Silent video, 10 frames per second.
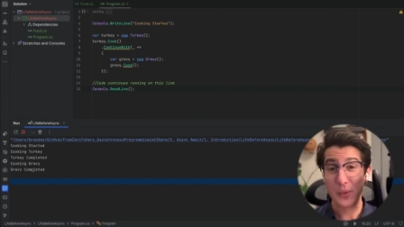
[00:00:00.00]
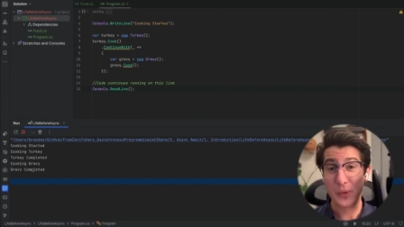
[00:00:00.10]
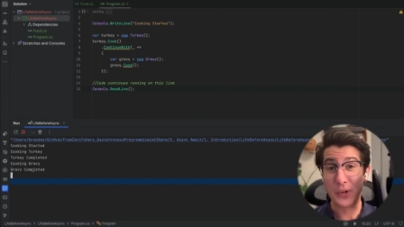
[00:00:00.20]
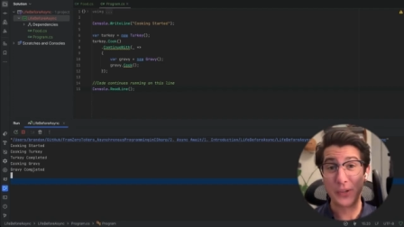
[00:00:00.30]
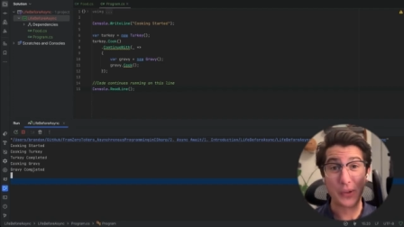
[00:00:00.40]
We're
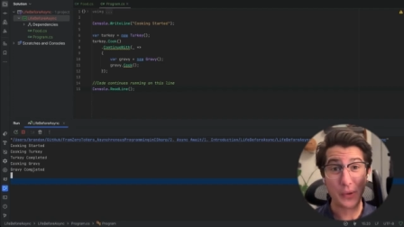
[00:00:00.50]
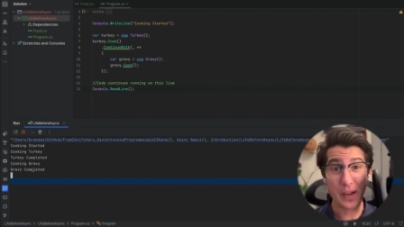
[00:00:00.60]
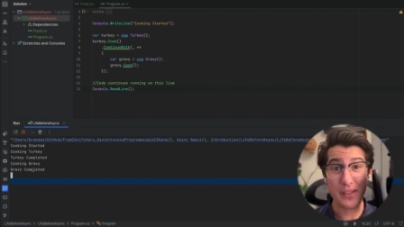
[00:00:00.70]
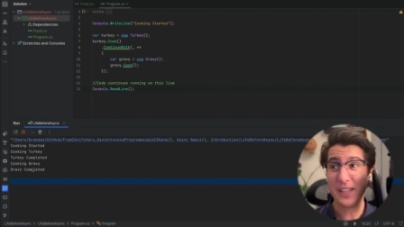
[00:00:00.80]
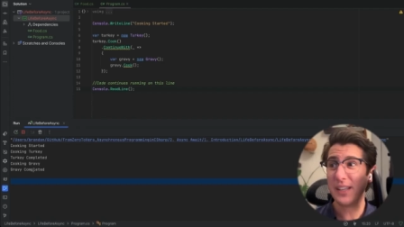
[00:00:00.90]
cooking the
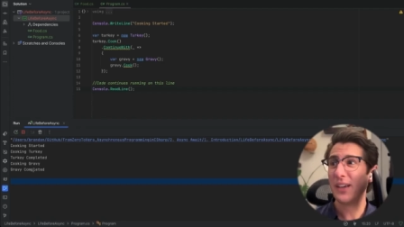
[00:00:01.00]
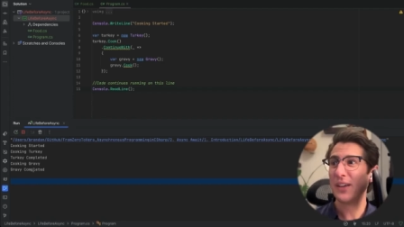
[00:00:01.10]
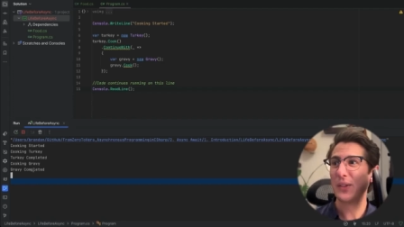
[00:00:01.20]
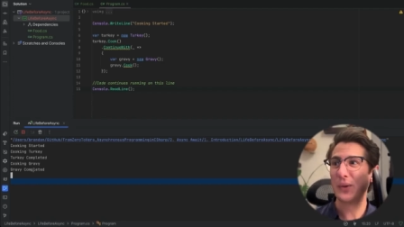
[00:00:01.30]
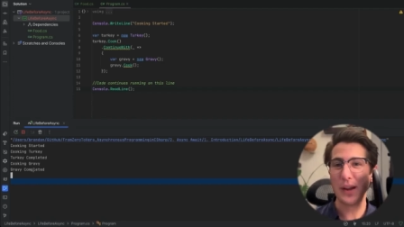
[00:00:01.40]

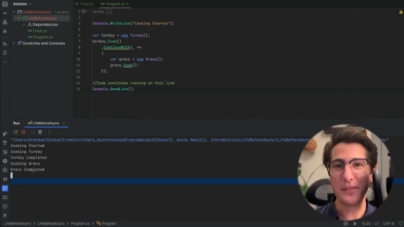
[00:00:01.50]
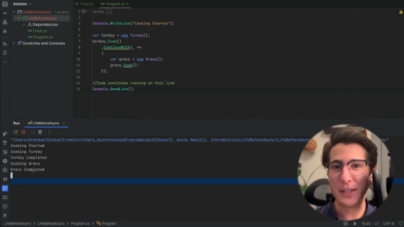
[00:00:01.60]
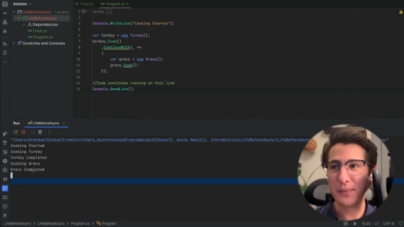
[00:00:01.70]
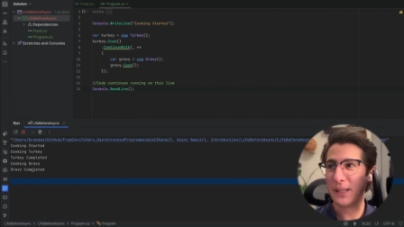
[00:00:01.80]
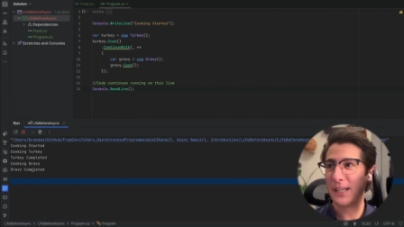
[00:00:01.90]
gravy
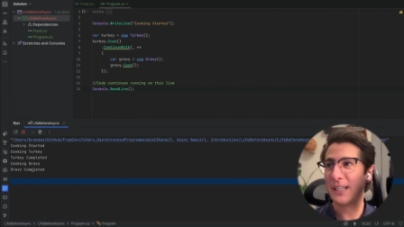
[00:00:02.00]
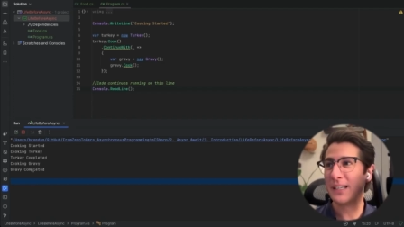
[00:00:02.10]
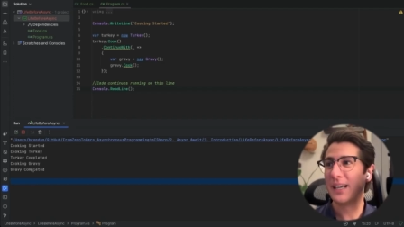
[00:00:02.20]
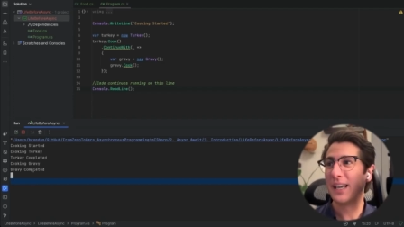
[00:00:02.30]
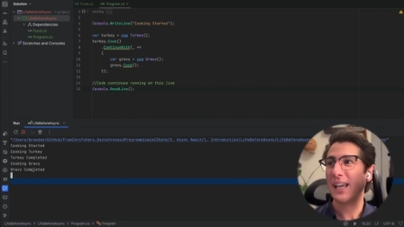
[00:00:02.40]

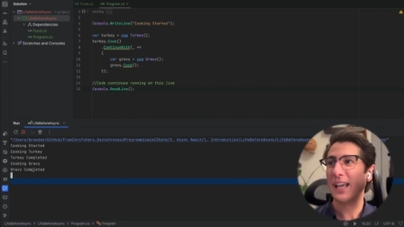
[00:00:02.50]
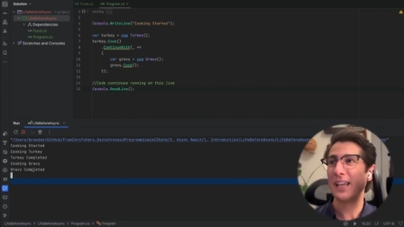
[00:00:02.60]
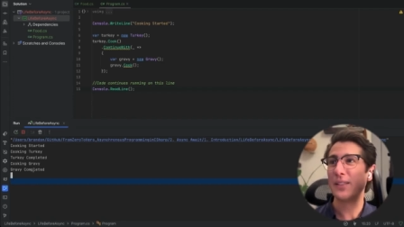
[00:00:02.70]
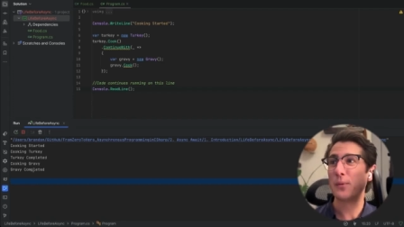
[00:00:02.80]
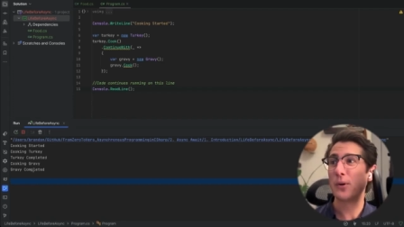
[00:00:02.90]
completed,
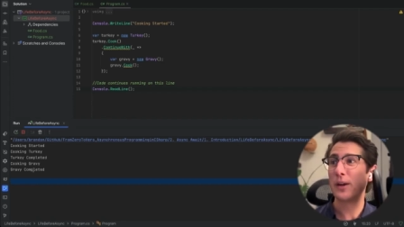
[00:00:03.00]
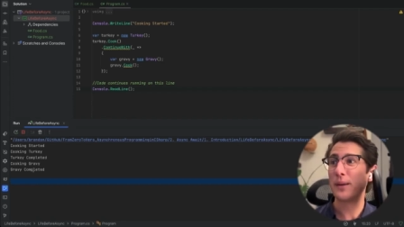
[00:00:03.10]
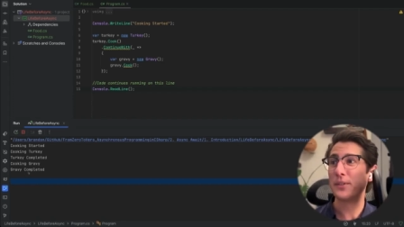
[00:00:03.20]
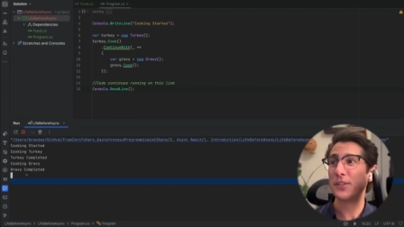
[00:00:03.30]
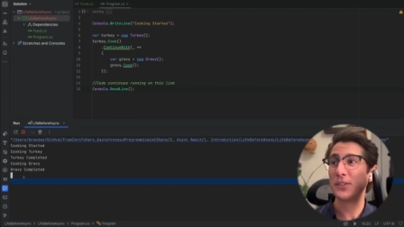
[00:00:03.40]
and the
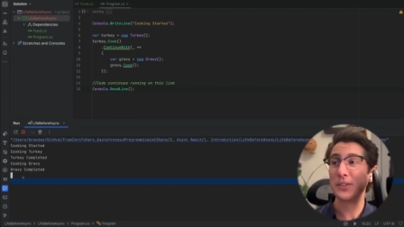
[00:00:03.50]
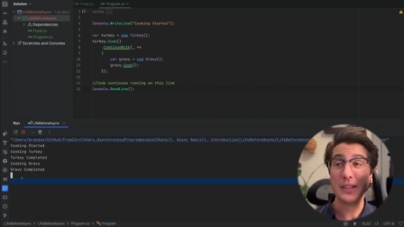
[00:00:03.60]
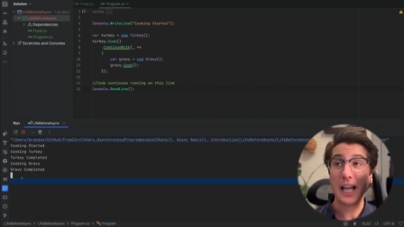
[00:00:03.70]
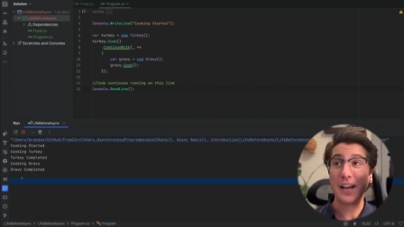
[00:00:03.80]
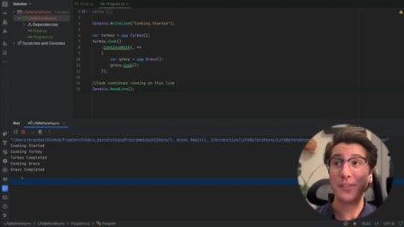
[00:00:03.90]
program's still
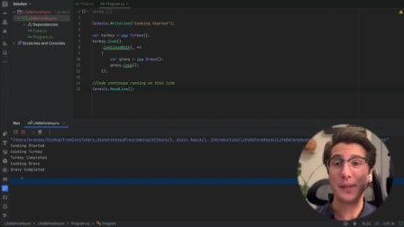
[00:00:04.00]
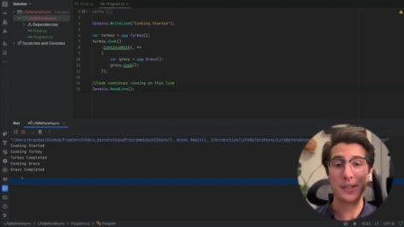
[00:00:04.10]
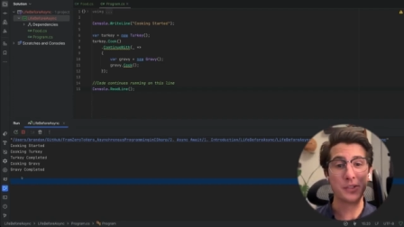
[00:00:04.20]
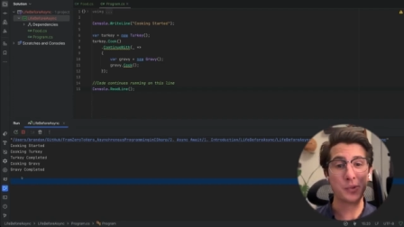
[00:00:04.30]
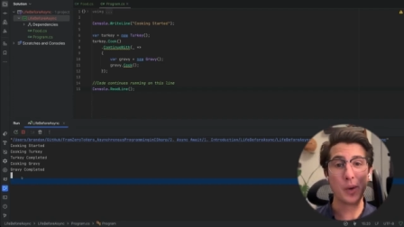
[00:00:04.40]
live
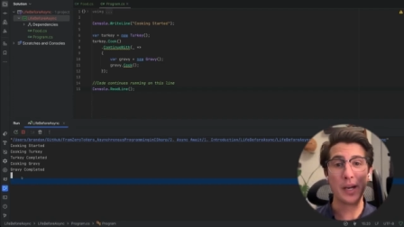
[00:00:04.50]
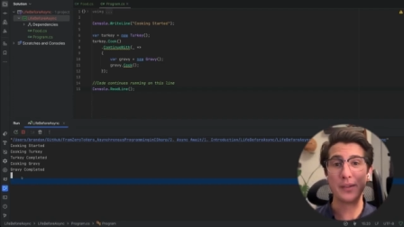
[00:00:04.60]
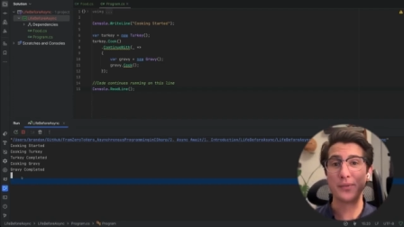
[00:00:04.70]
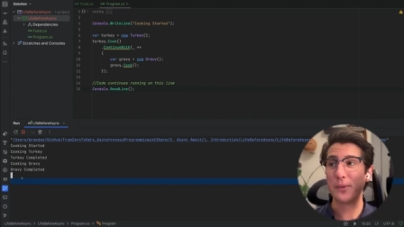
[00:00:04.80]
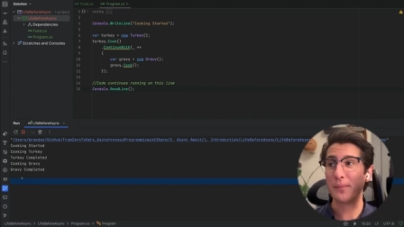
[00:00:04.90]
because it's
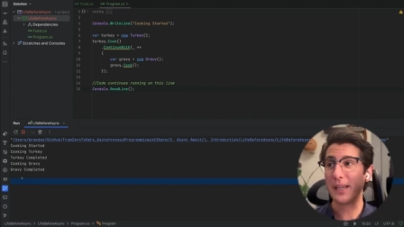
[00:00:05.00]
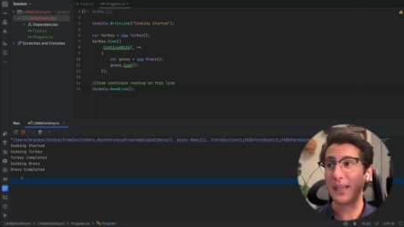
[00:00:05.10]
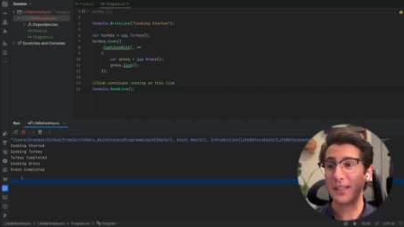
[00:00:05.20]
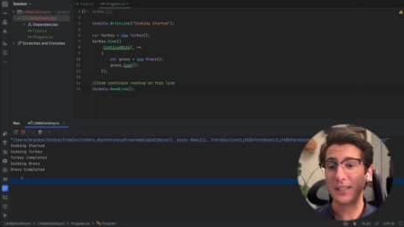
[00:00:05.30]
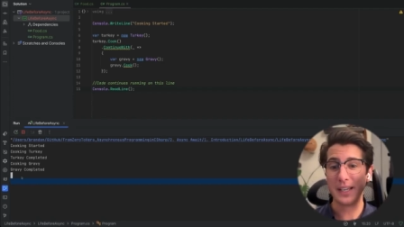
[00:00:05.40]
waiting for
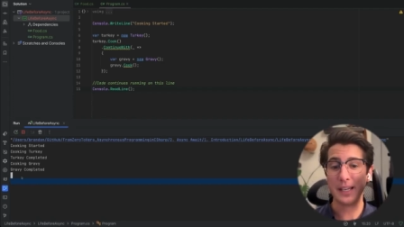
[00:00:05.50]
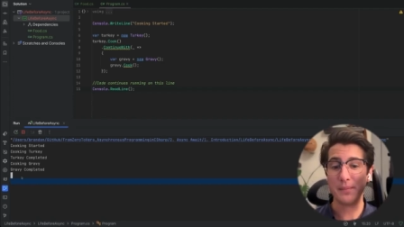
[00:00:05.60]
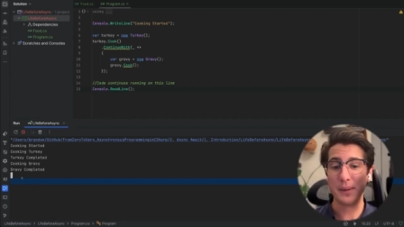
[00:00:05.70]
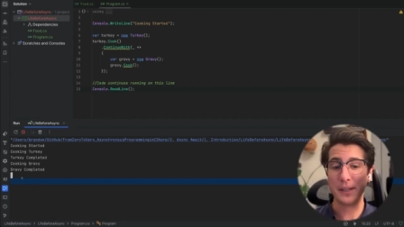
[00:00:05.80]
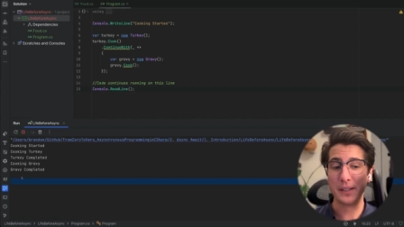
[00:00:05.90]
me to
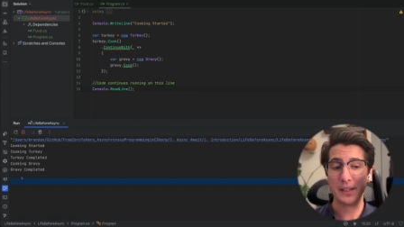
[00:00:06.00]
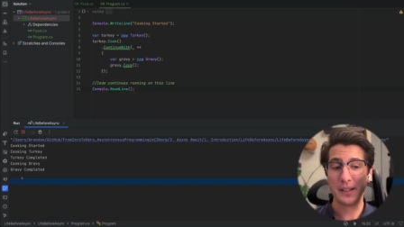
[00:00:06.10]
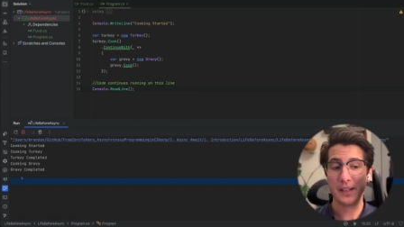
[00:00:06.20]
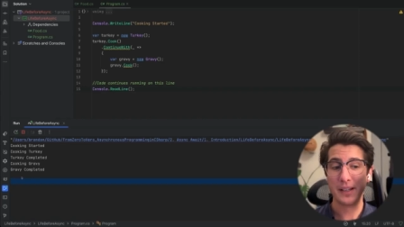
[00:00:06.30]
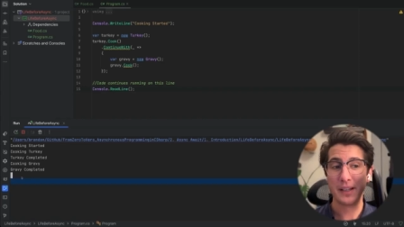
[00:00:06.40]
input
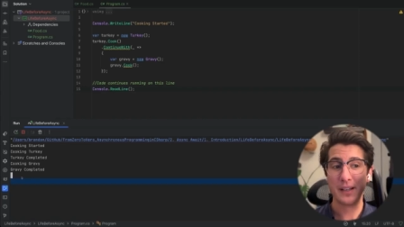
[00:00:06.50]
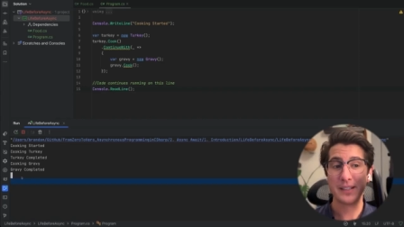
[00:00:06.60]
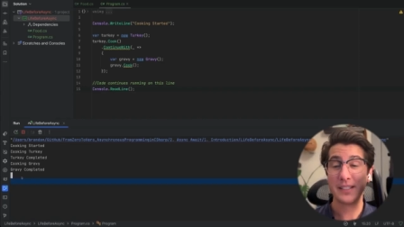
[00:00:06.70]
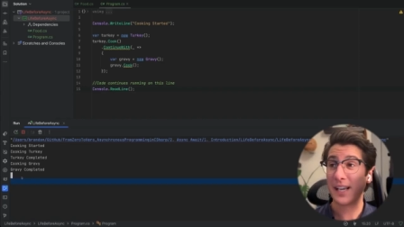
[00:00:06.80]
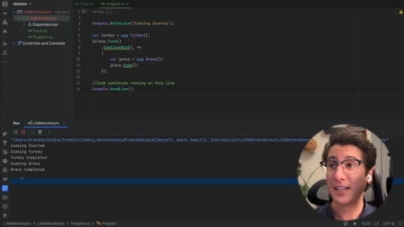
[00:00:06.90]

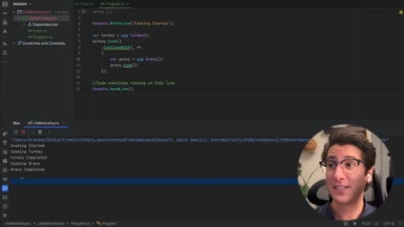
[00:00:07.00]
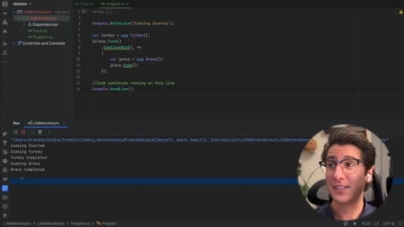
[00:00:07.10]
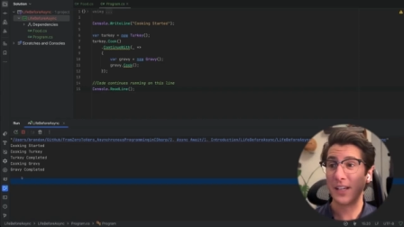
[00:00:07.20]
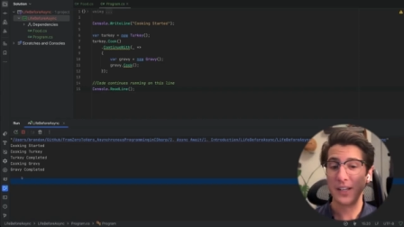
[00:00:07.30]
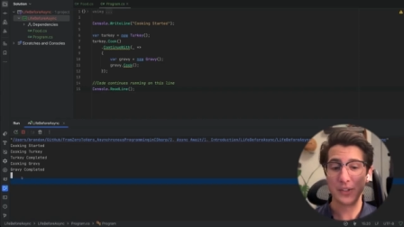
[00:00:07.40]
text.